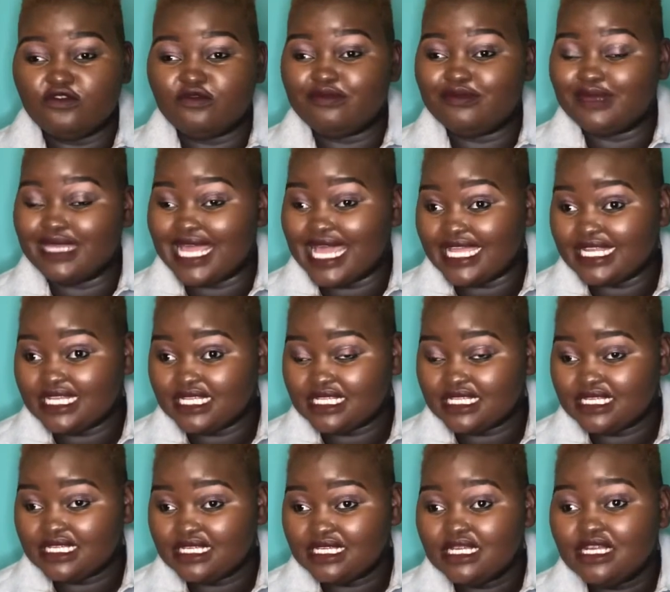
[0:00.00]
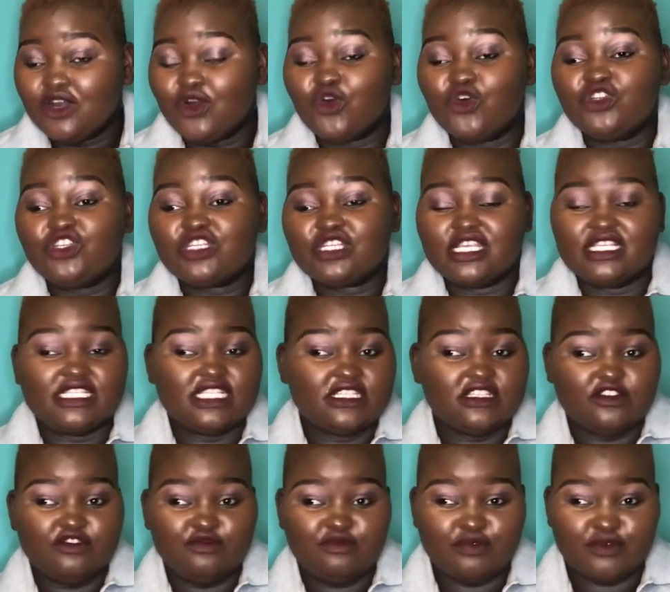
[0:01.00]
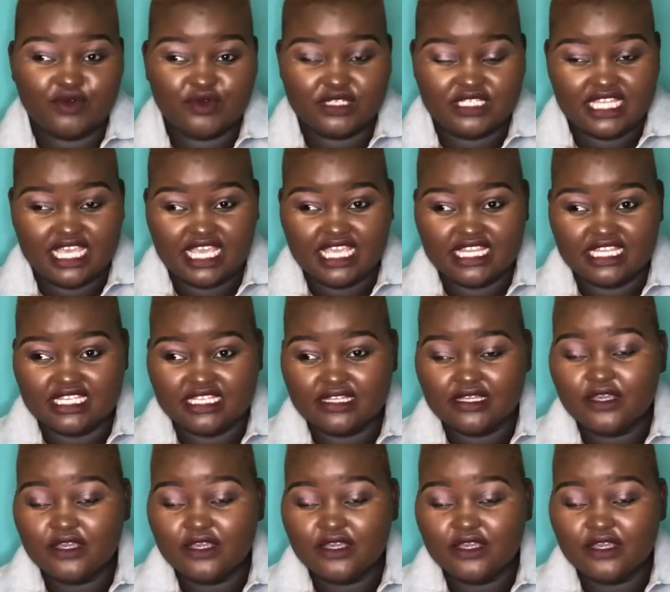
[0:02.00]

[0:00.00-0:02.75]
blood or traces of protein.